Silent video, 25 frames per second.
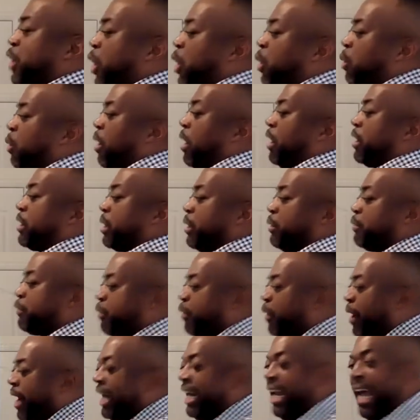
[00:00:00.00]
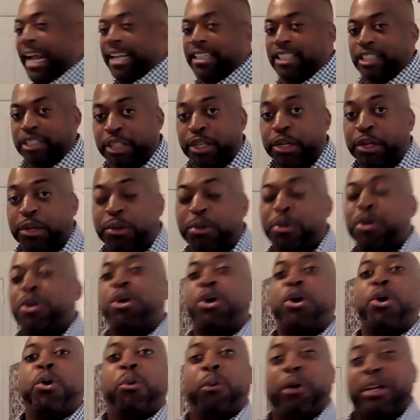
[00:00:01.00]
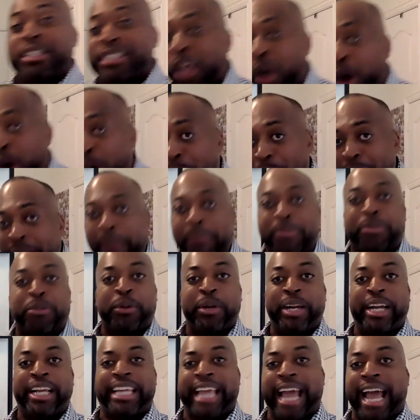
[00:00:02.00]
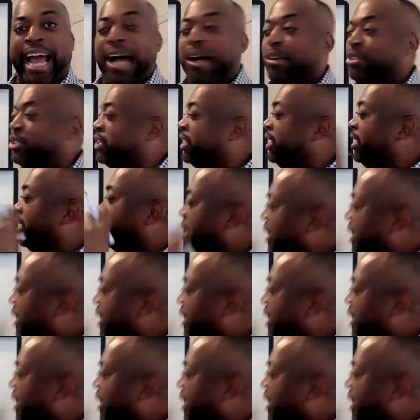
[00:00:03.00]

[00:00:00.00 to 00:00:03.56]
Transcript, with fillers: coworker, friend had to do was open up three accounts